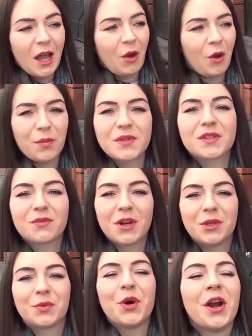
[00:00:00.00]
I hope it's the
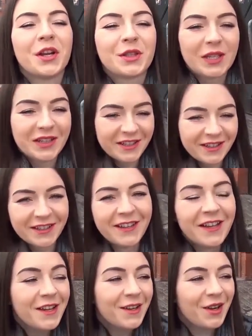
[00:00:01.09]
right
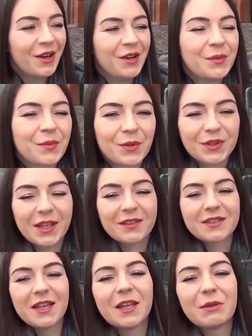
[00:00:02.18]
word for that
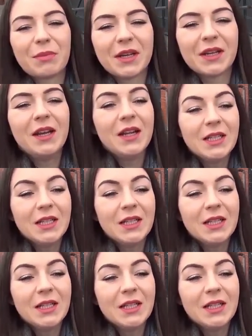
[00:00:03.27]
thing, but